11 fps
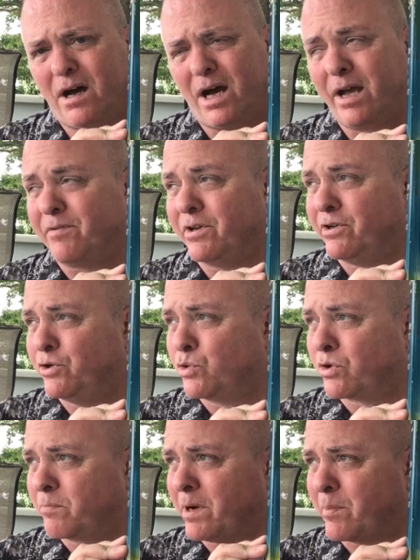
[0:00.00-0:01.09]
I have a
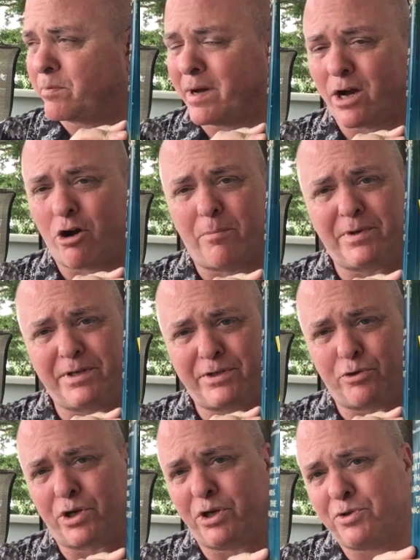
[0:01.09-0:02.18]
newer paperback copy in
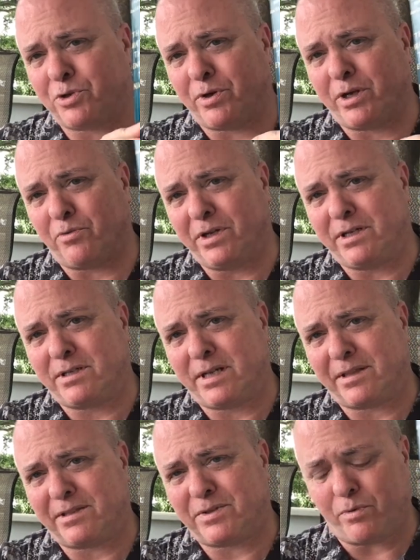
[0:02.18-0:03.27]
Tokyo, so I don't need to
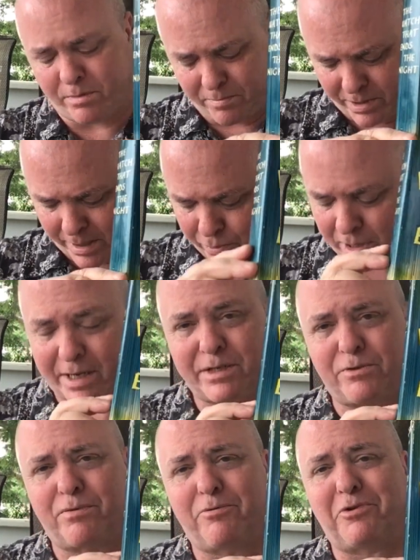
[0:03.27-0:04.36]
take this one, but I would like
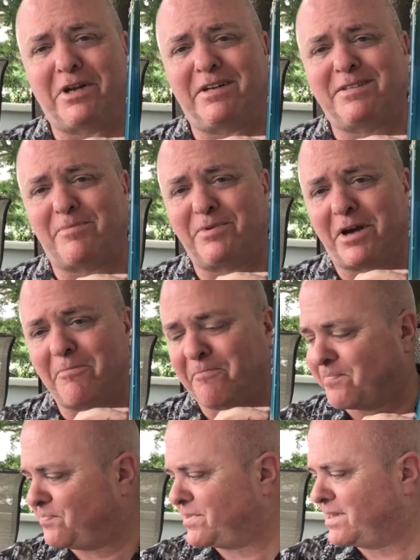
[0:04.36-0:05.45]
to reread it sometime
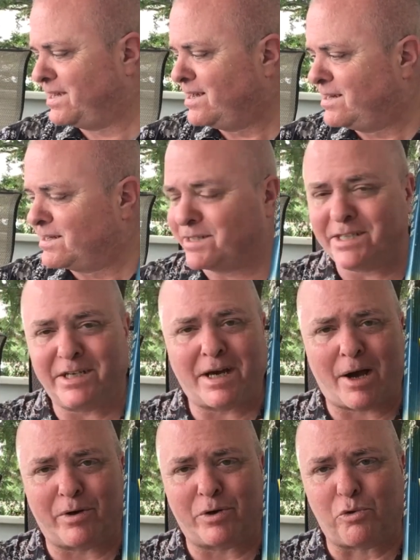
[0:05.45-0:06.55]
to see
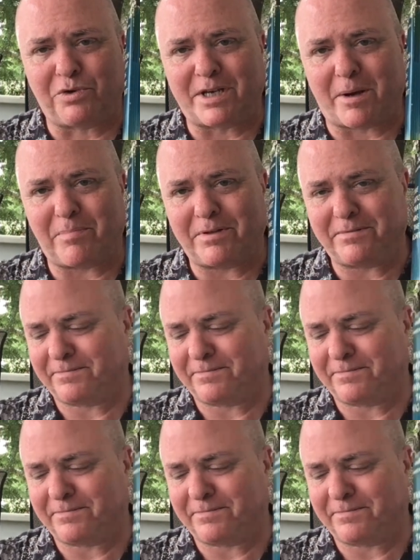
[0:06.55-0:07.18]
how it holds up.